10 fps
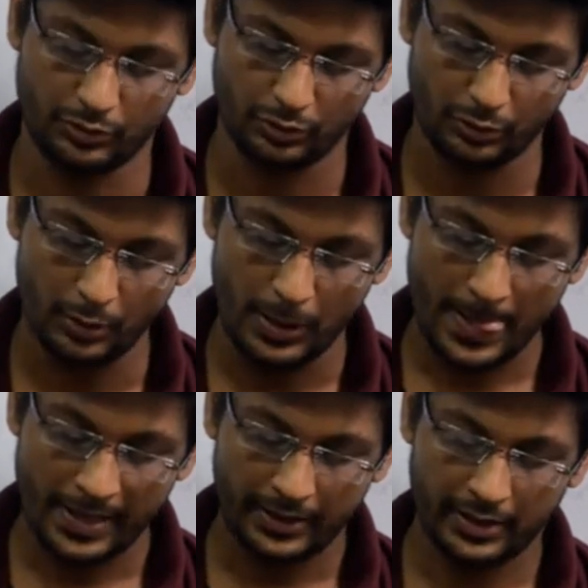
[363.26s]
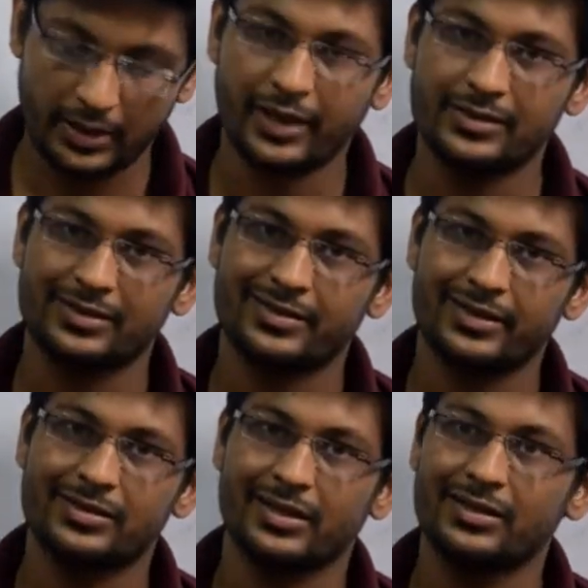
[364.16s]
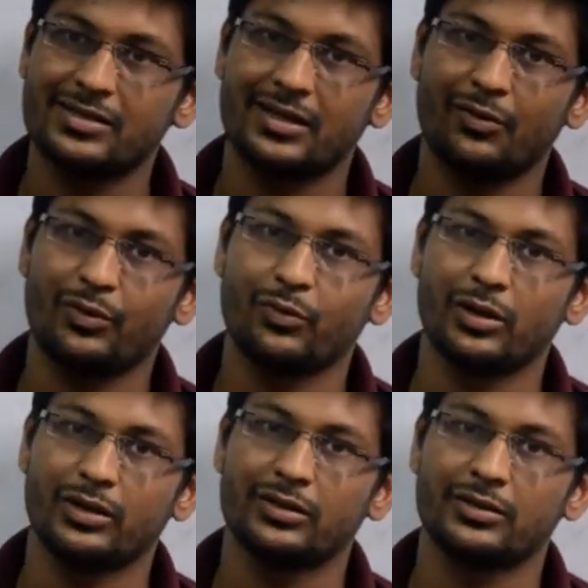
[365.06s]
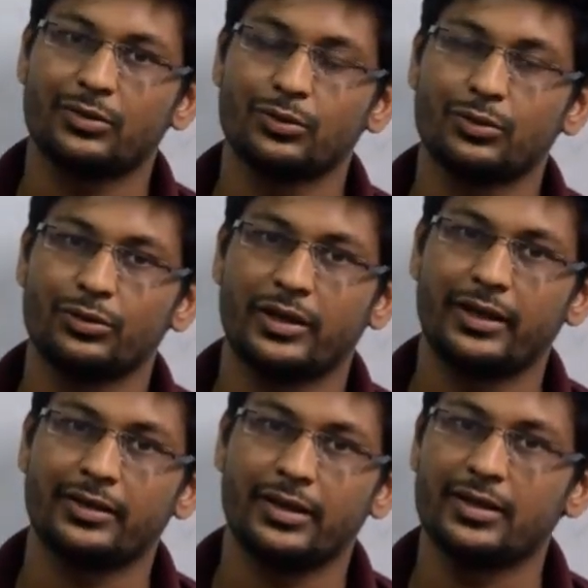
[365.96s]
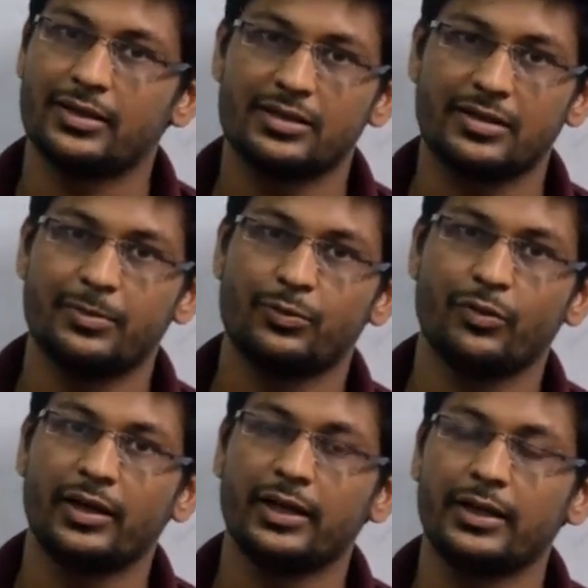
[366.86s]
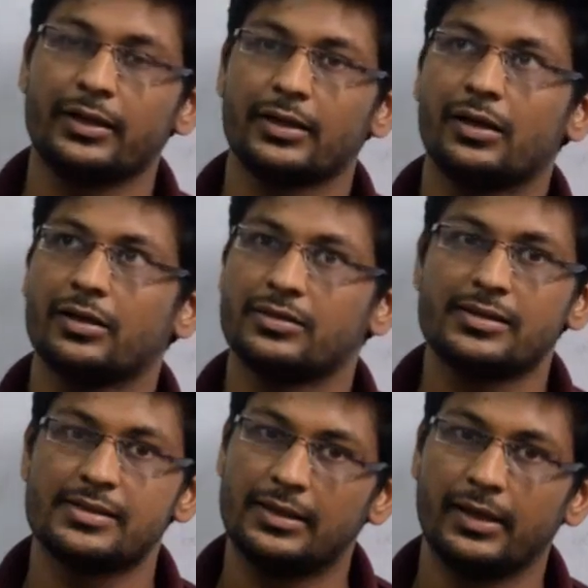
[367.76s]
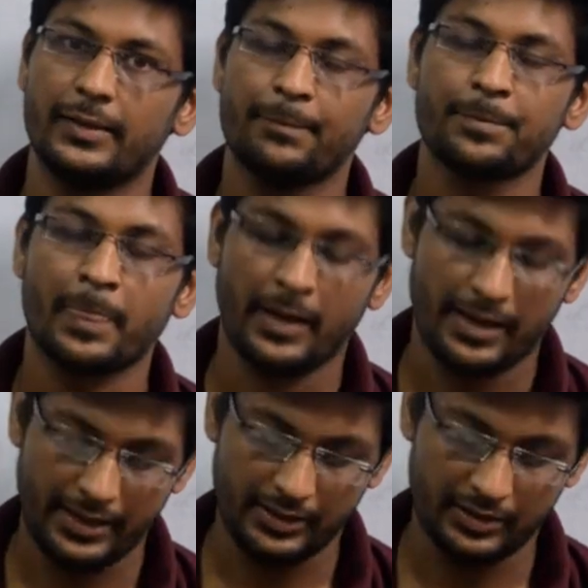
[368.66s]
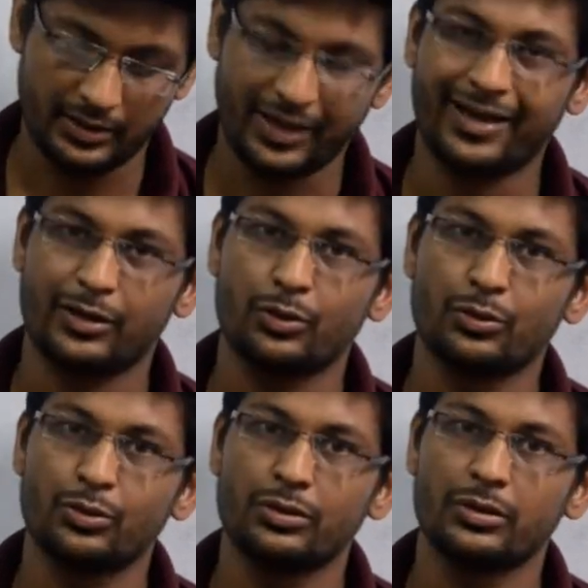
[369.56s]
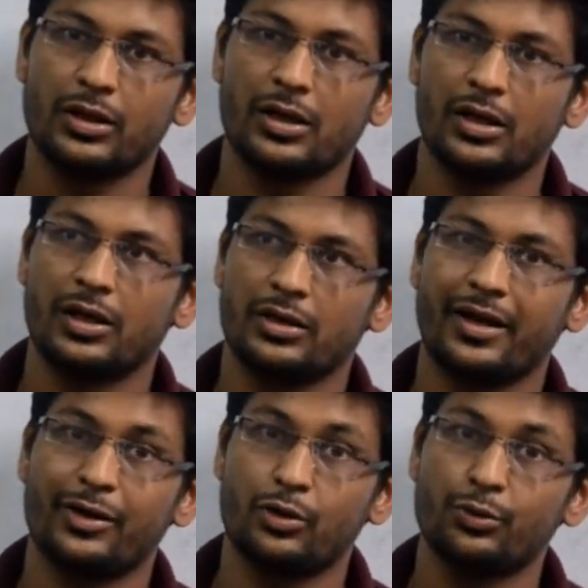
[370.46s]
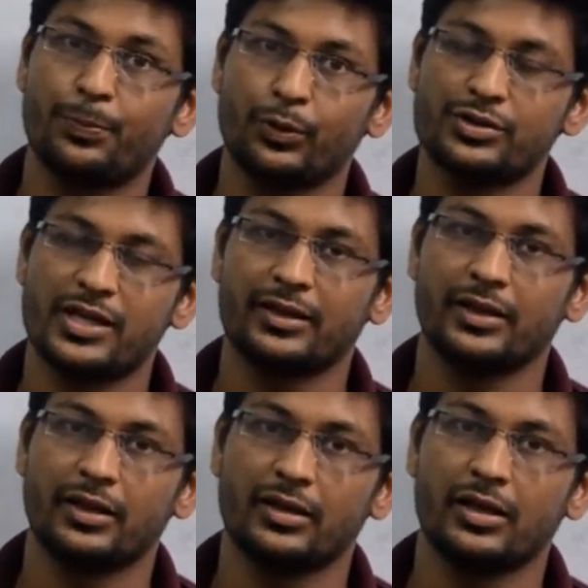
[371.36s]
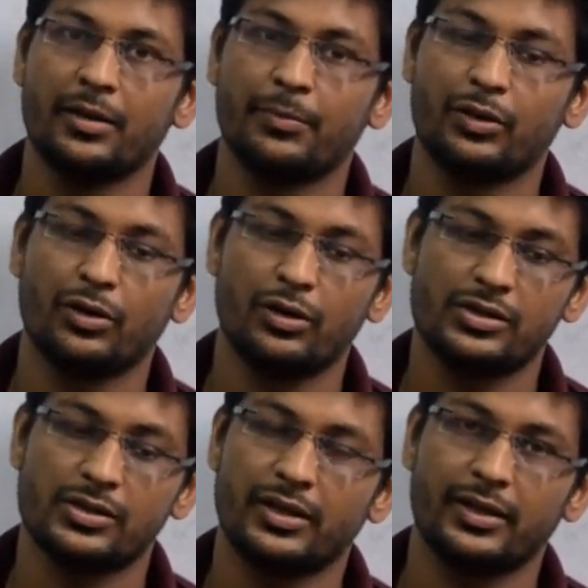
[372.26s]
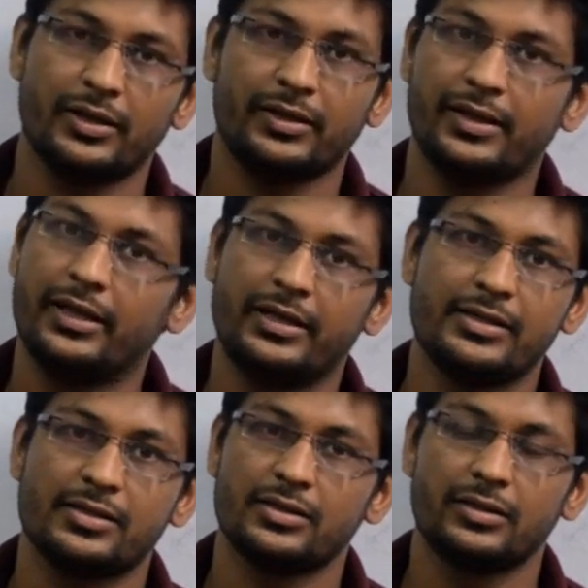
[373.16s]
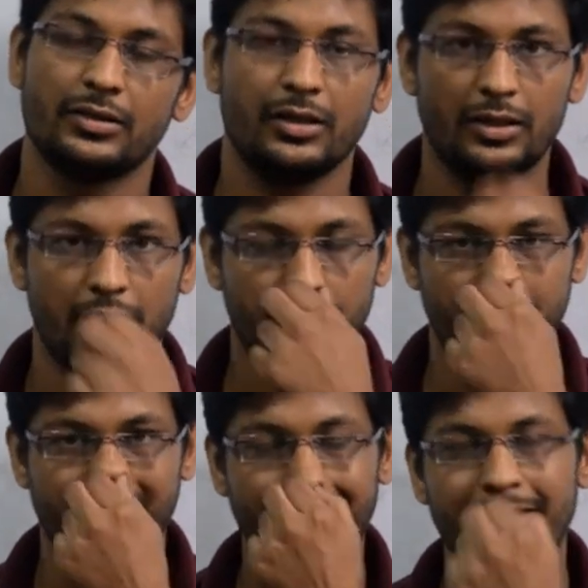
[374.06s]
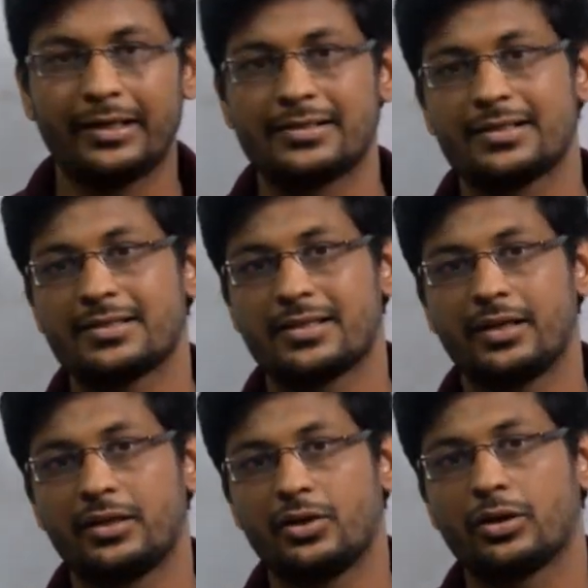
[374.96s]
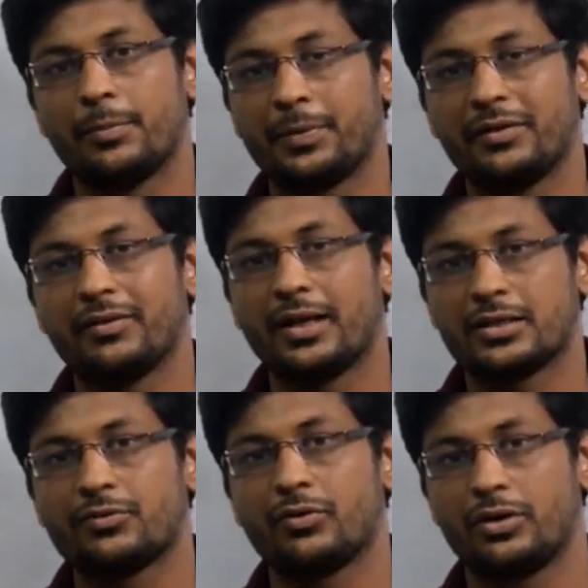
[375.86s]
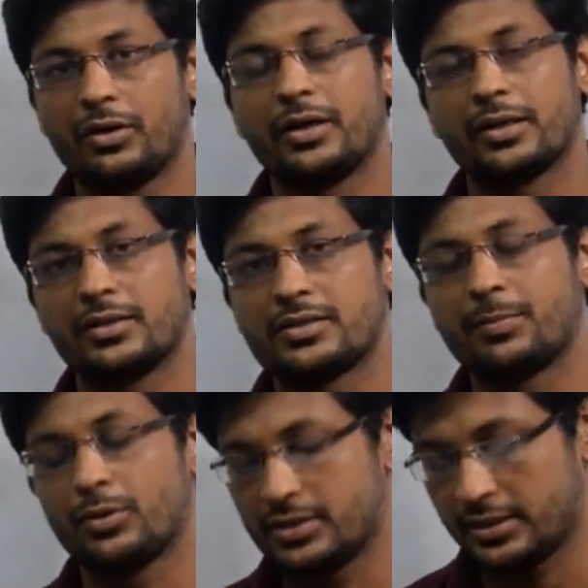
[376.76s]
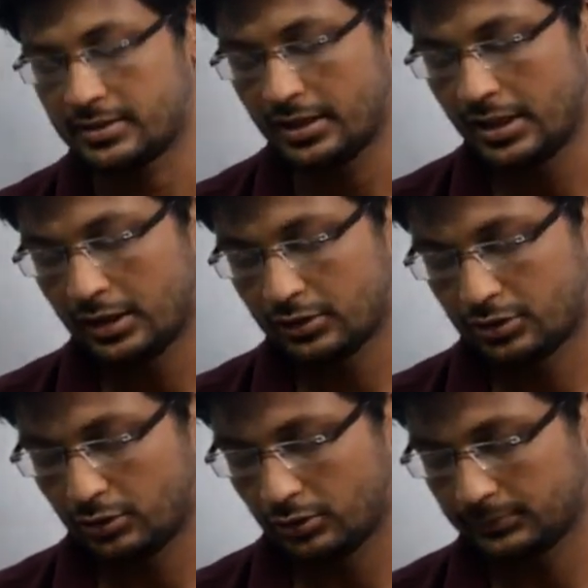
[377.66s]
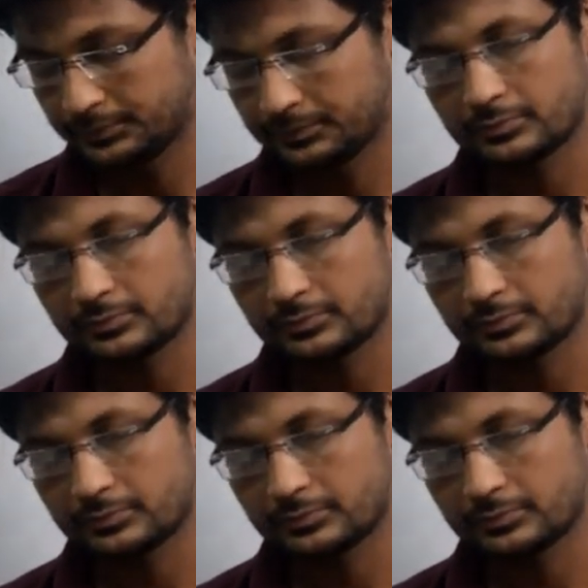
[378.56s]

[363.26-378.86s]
So I suggest each and everyone to take their internships very sincerely, and try to do project there, because there is a very great chance that your company will ask for your internship projects. So